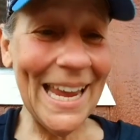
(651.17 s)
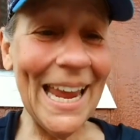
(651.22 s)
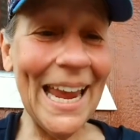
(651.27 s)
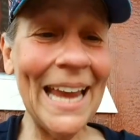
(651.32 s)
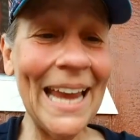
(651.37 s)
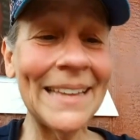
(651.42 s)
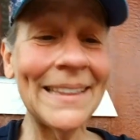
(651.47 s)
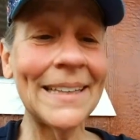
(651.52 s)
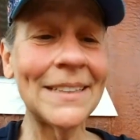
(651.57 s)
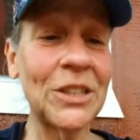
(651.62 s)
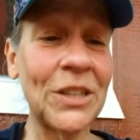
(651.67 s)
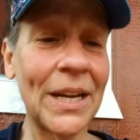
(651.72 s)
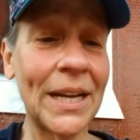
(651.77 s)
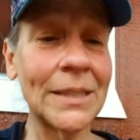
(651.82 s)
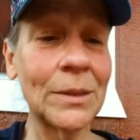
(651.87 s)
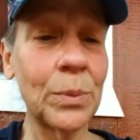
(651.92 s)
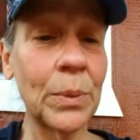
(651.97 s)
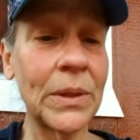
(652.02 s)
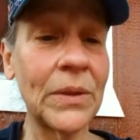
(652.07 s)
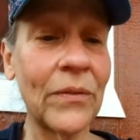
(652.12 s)
And then she
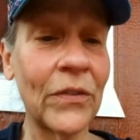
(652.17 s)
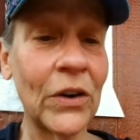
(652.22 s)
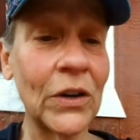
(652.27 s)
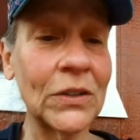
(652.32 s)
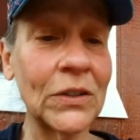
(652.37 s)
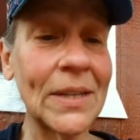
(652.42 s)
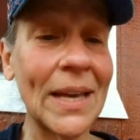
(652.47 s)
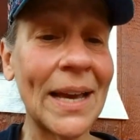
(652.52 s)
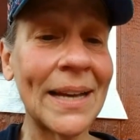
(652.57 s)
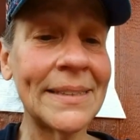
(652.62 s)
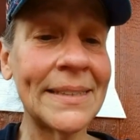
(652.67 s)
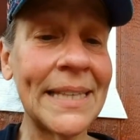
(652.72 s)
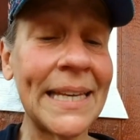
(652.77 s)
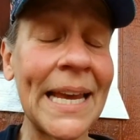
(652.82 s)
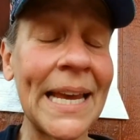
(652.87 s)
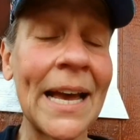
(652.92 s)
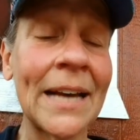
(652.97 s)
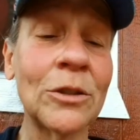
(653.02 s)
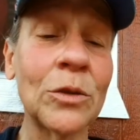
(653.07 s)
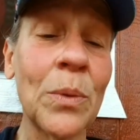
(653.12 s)
ends with the verse,
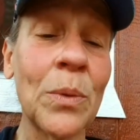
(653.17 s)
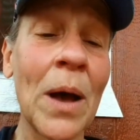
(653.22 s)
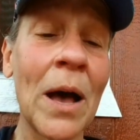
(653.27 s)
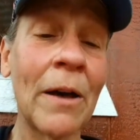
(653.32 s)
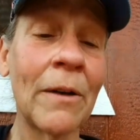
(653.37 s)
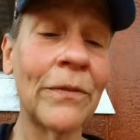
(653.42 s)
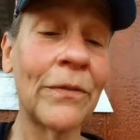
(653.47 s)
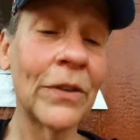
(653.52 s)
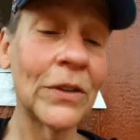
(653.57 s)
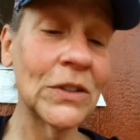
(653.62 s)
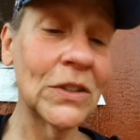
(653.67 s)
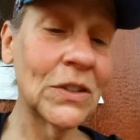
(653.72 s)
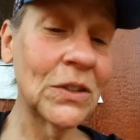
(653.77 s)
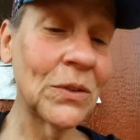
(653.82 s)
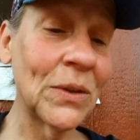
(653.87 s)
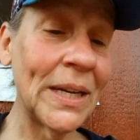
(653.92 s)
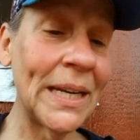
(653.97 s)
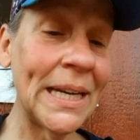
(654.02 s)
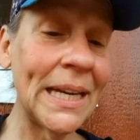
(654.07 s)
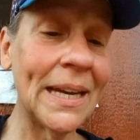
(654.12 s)
Isaiah 12, verse
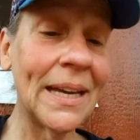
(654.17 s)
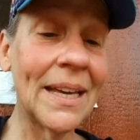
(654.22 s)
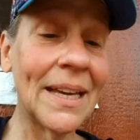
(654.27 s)
3.